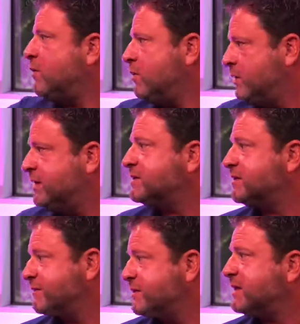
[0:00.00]
whole list
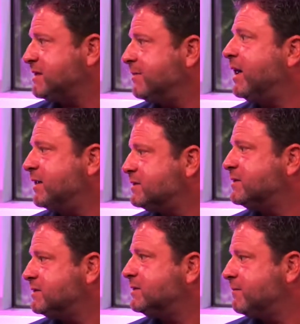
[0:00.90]
of checks and
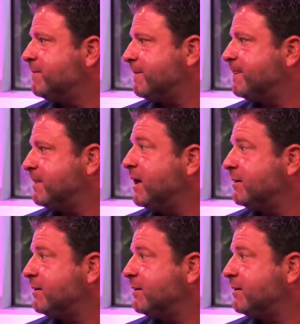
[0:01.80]
balances. Yeah.